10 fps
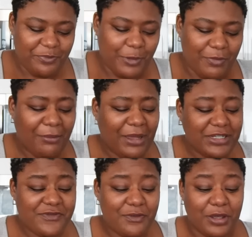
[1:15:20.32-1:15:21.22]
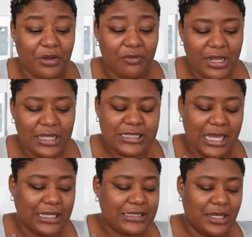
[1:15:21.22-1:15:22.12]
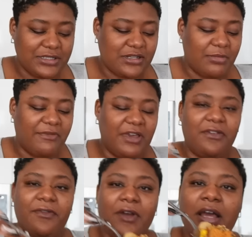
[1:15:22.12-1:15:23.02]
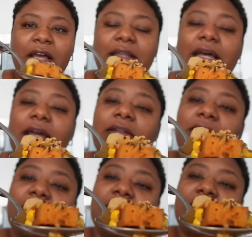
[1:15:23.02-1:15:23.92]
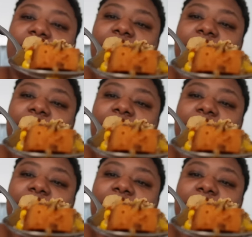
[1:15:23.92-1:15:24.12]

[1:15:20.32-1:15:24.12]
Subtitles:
But I'm like, just from the ingredients, I can tell this is gonna be a fave. Like, look.